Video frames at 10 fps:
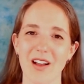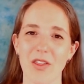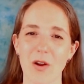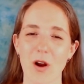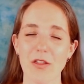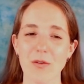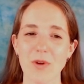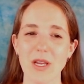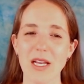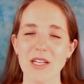There are
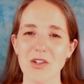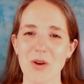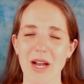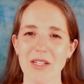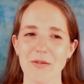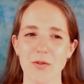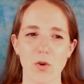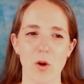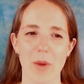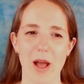three interactive
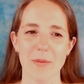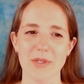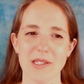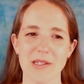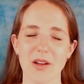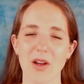Google Maps.